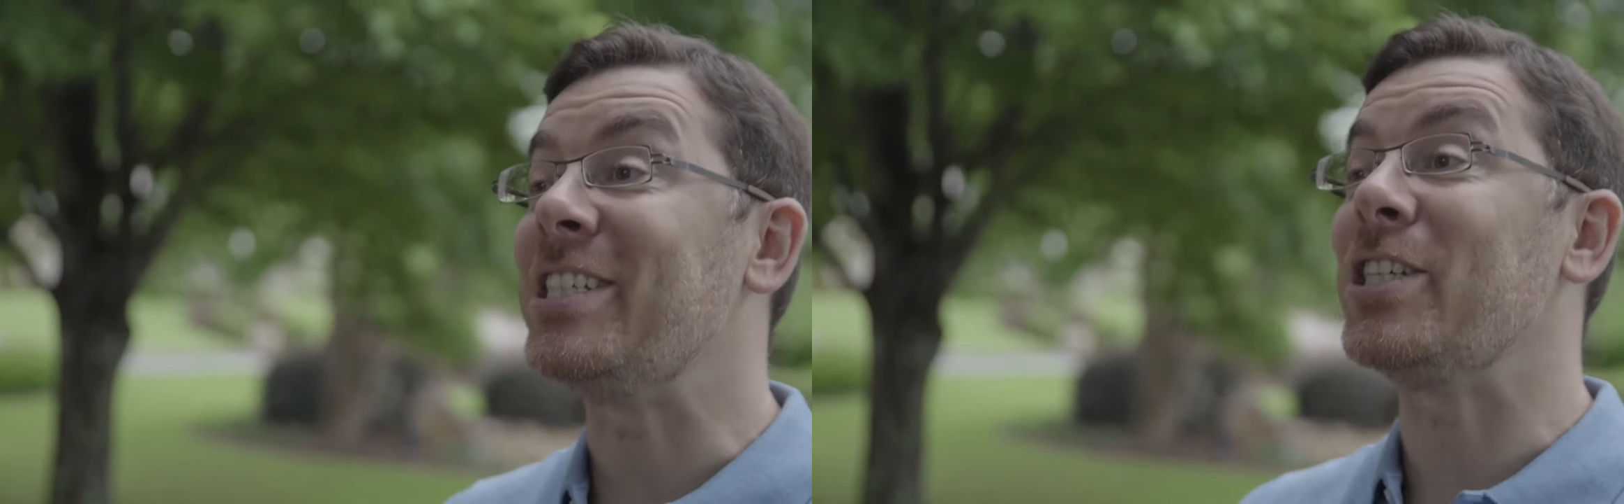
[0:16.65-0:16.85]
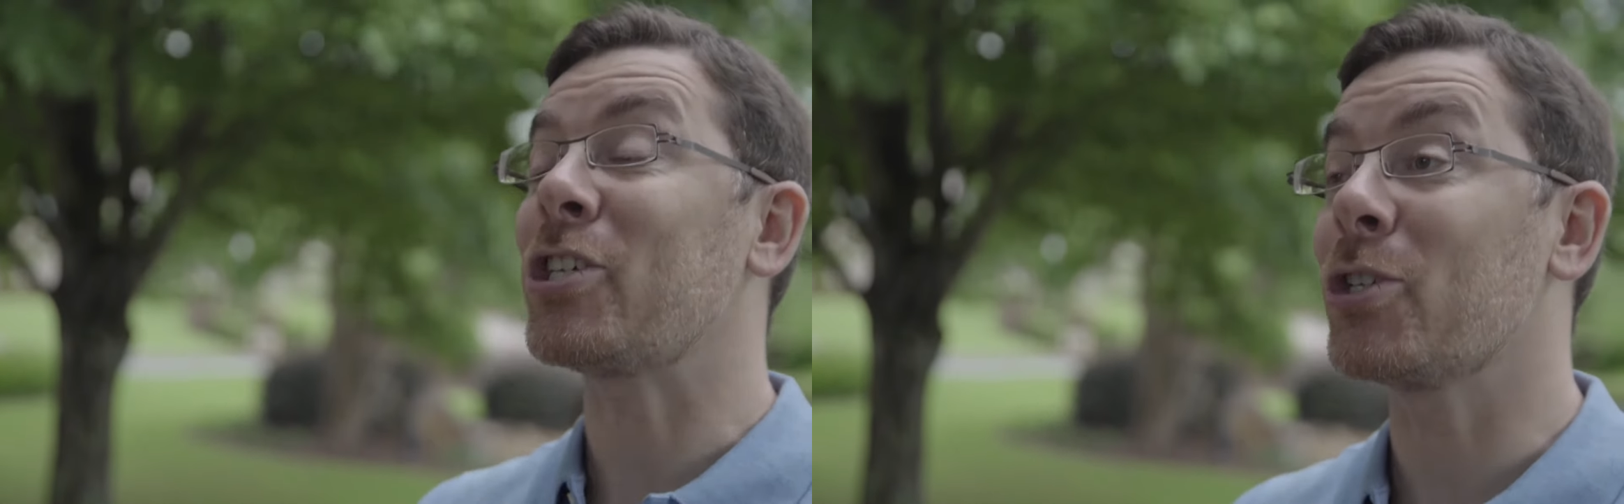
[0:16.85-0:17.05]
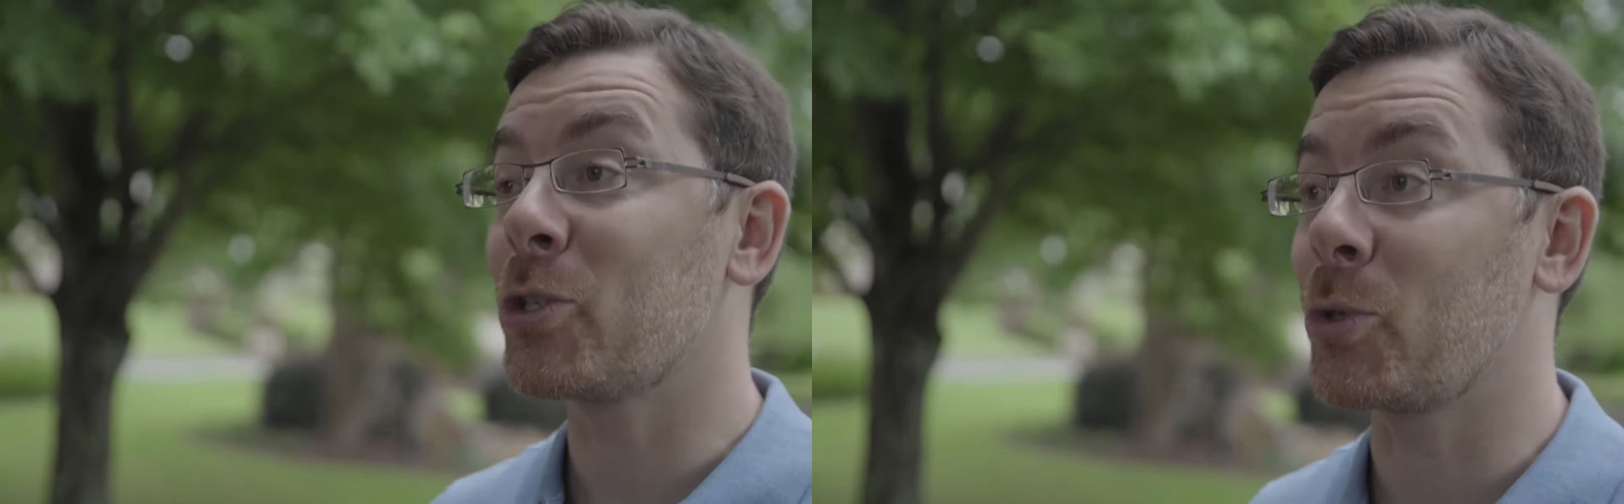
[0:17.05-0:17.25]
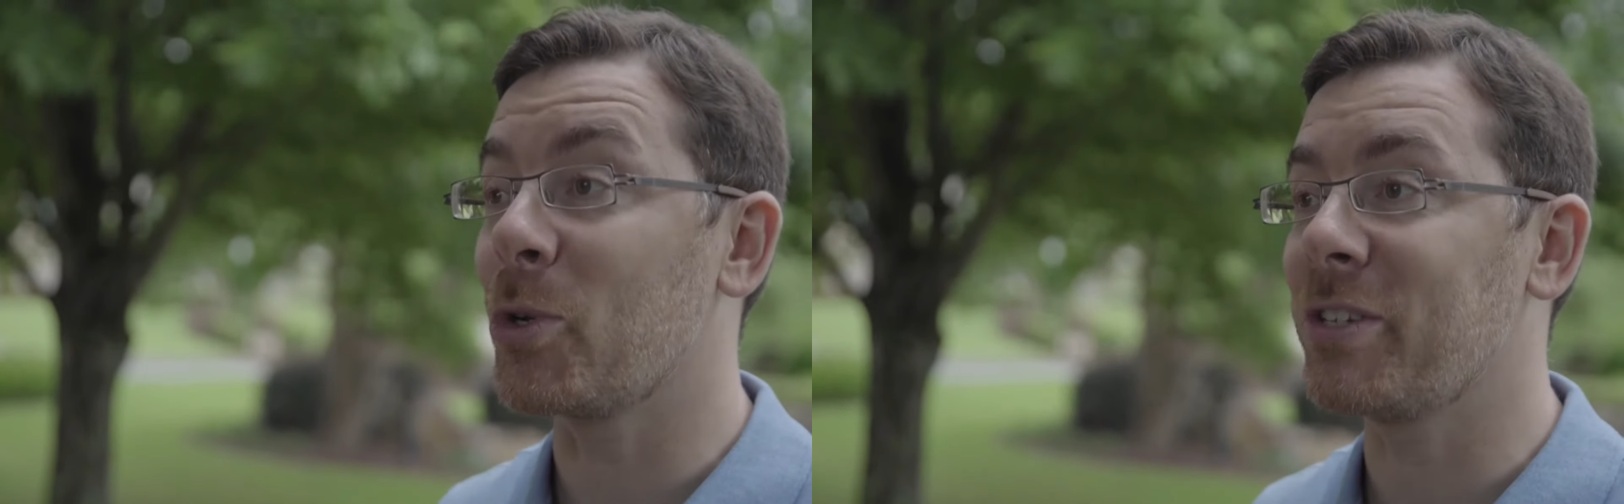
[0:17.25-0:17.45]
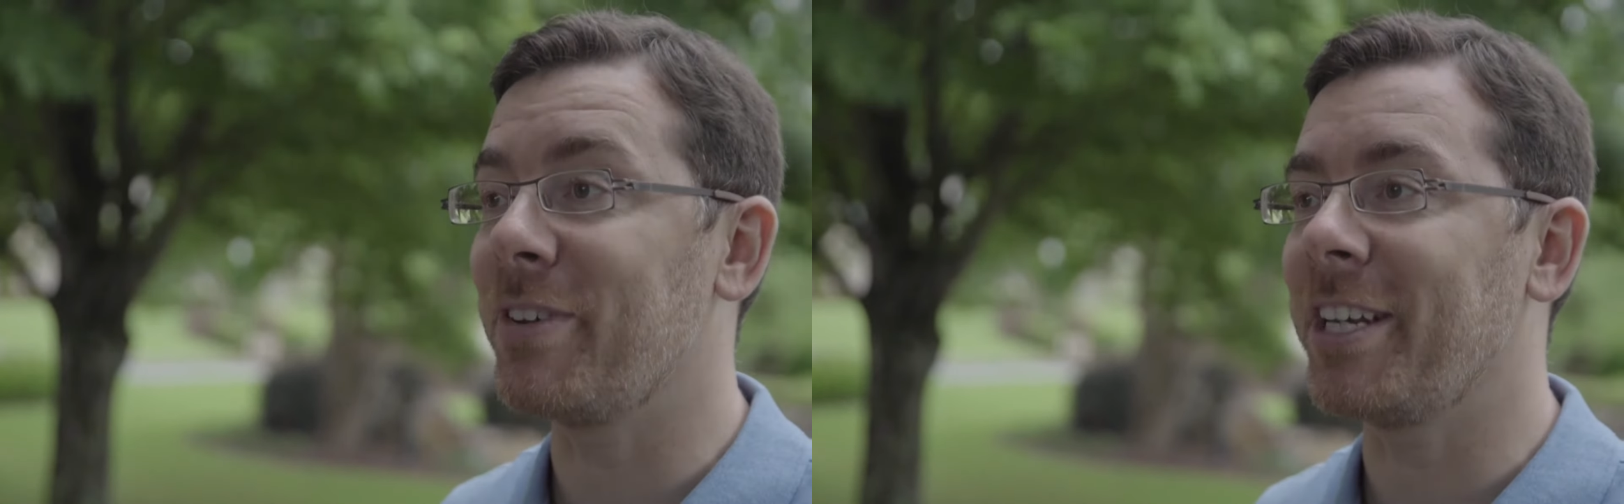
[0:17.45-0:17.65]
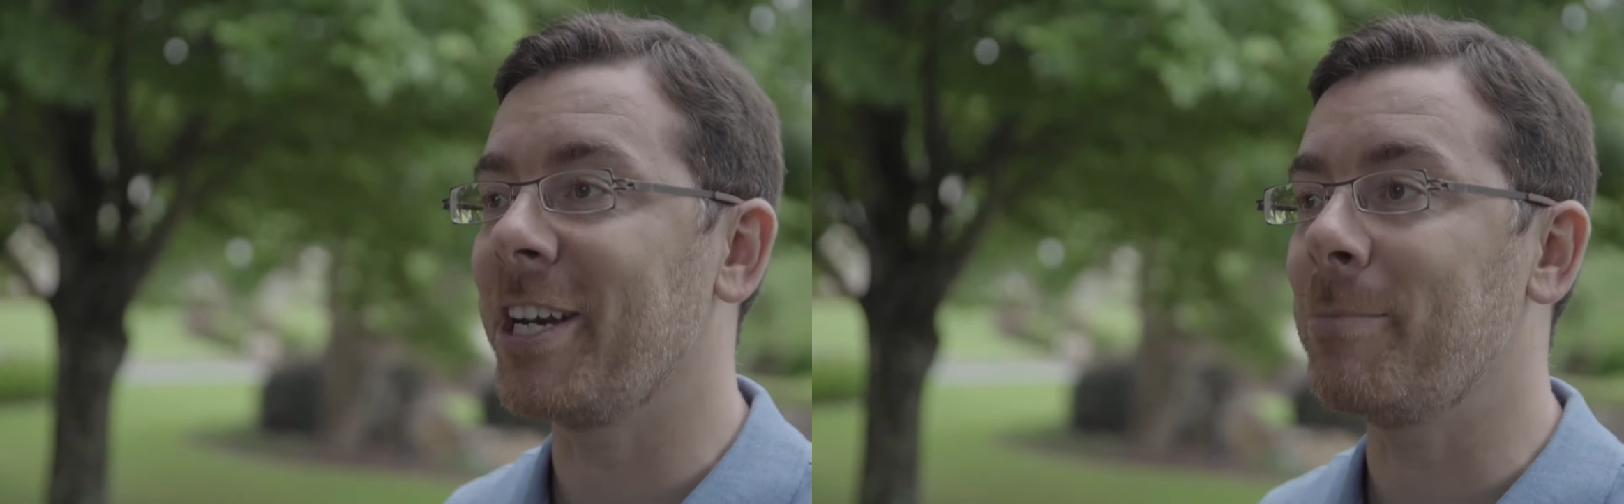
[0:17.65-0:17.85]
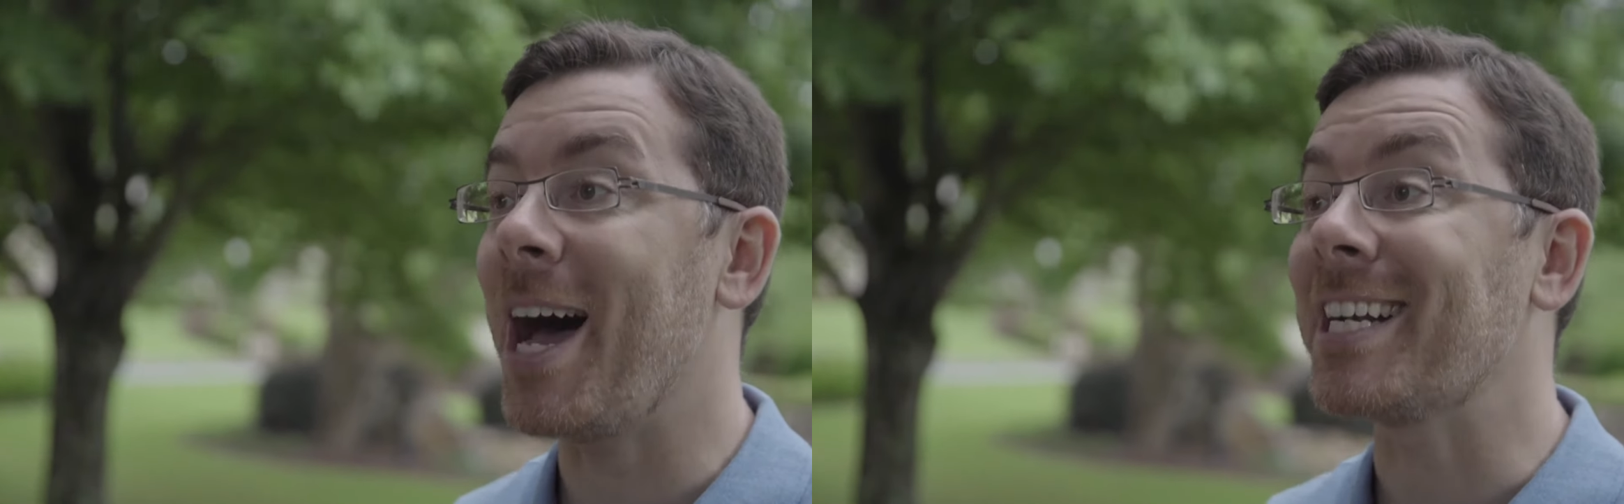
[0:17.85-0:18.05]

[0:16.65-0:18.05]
additional source of income